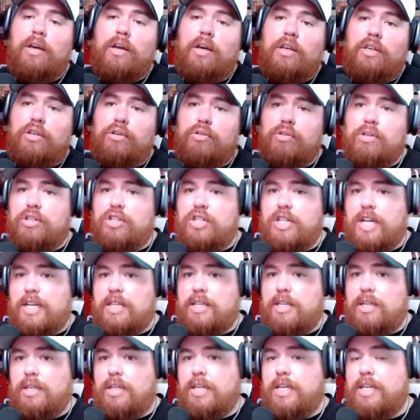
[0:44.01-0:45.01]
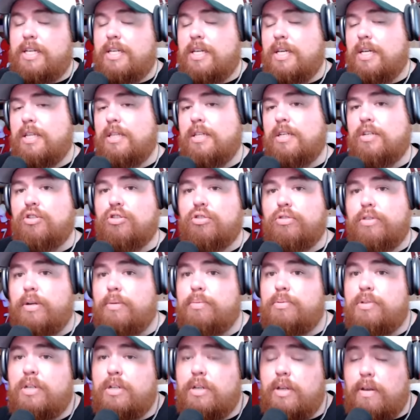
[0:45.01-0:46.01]
You can check the link in the
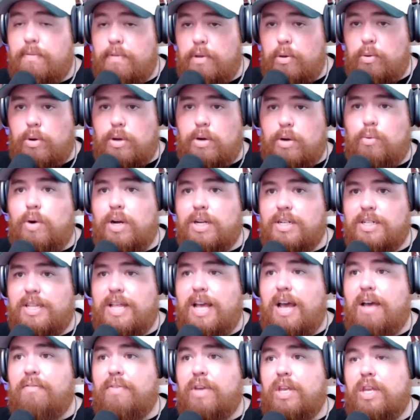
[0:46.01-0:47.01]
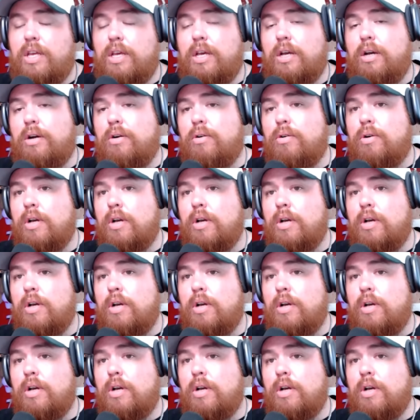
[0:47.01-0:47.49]
description if you want to watch that video